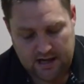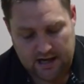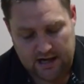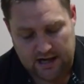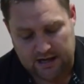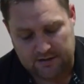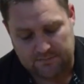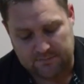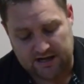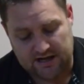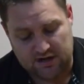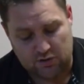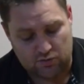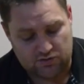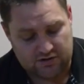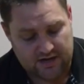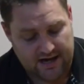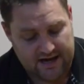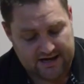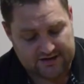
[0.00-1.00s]
It
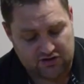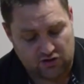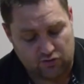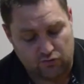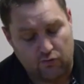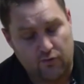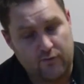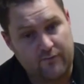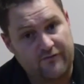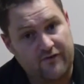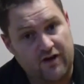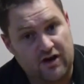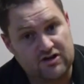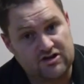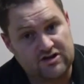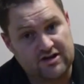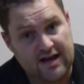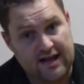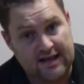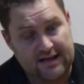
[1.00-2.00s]
also has a group
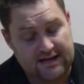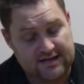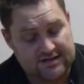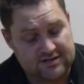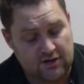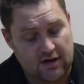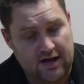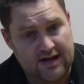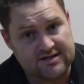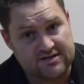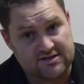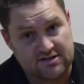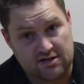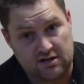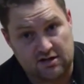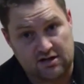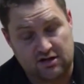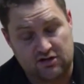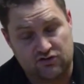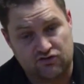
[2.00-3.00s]
functionality, so
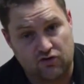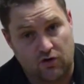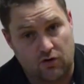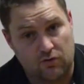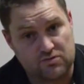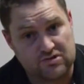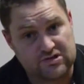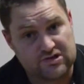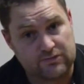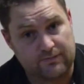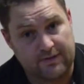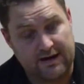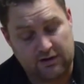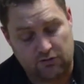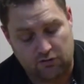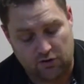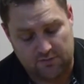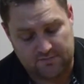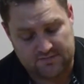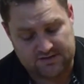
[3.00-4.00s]
it controls 3
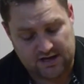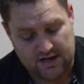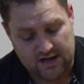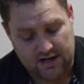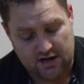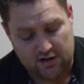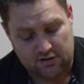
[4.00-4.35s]
groups.